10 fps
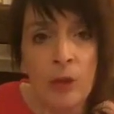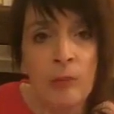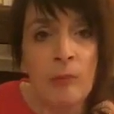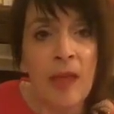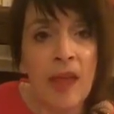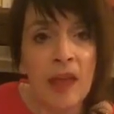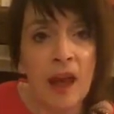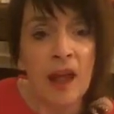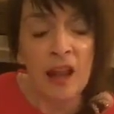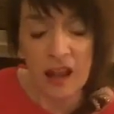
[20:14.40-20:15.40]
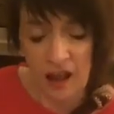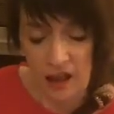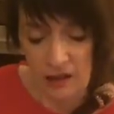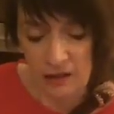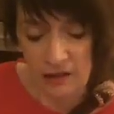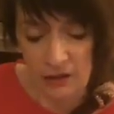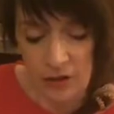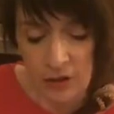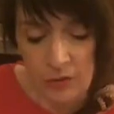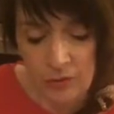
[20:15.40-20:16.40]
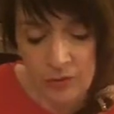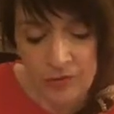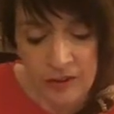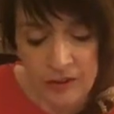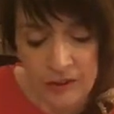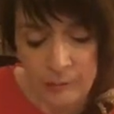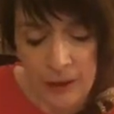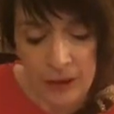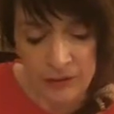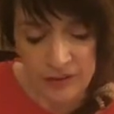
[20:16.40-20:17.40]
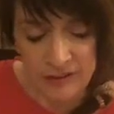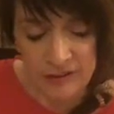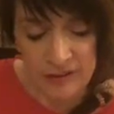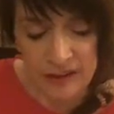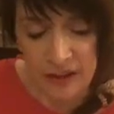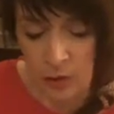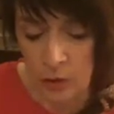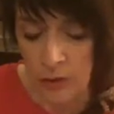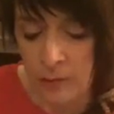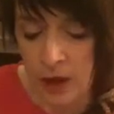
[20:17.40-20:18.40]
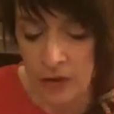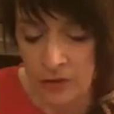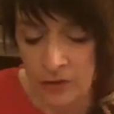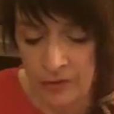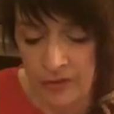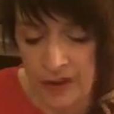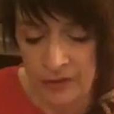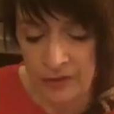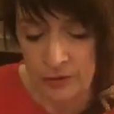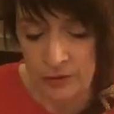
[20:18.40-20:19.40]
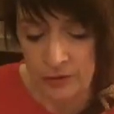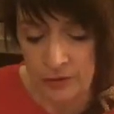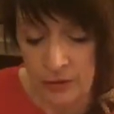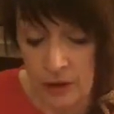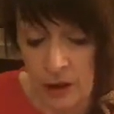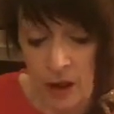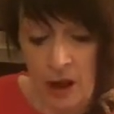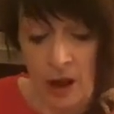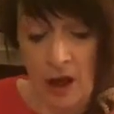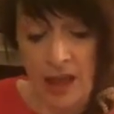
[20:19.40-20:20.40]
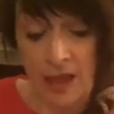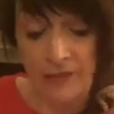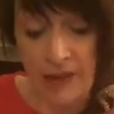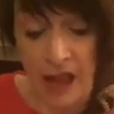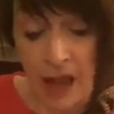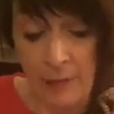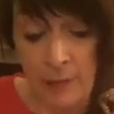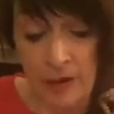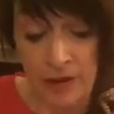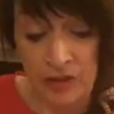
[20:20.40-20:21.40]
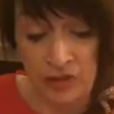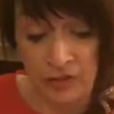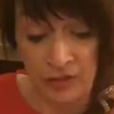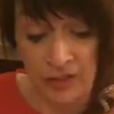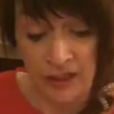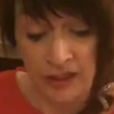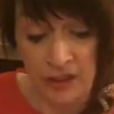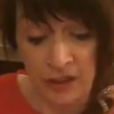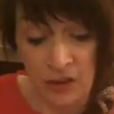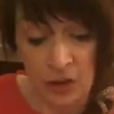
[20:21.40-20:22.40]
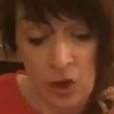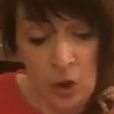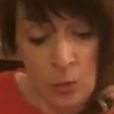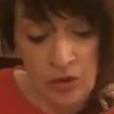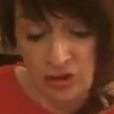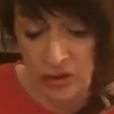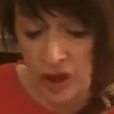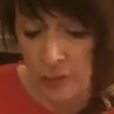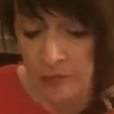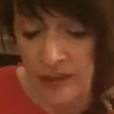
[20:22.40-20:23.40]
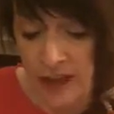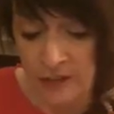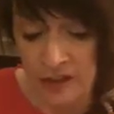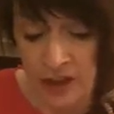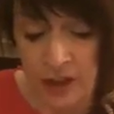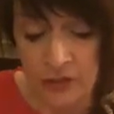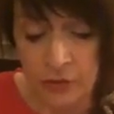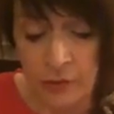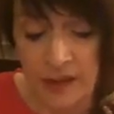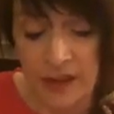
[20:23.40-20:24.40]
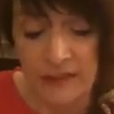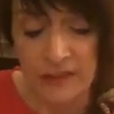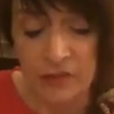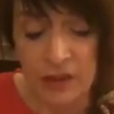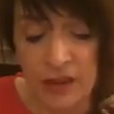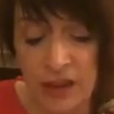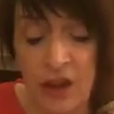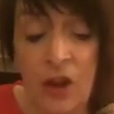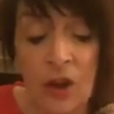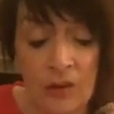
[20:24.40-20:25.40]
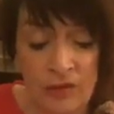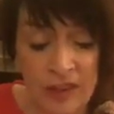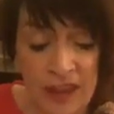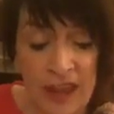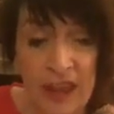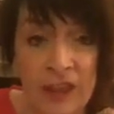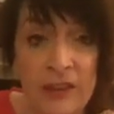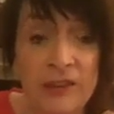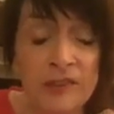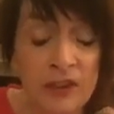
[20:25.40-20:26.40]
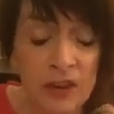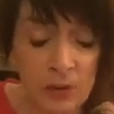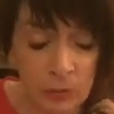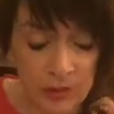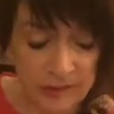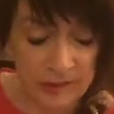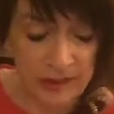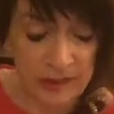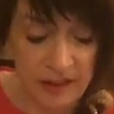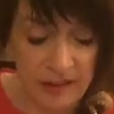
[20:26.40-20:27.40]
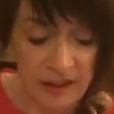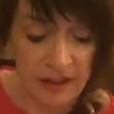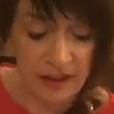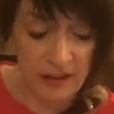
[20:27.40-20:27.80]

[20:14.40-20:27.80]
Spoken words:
May Allah fulfill his bounty to thee, O Commander of the Faithful. I have an admonition for thee, which hath come down to us from the history of the kings preceding thee.